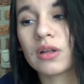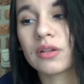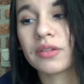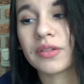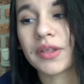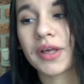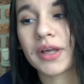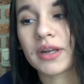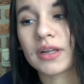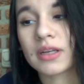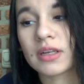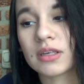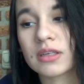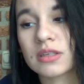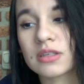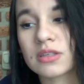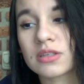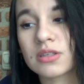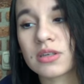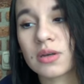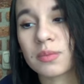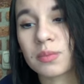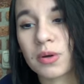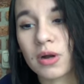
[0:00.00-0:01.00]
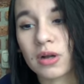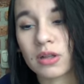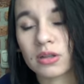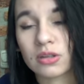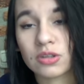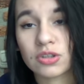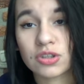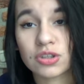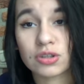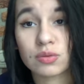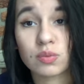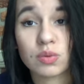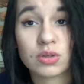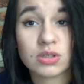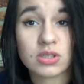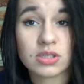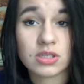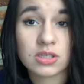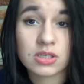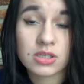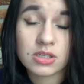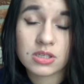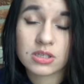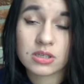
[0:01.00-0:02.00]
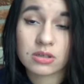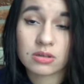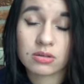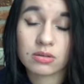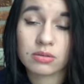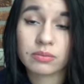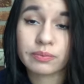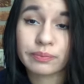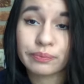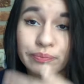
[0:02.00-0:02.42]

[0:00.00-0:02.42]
that his apology was sincere,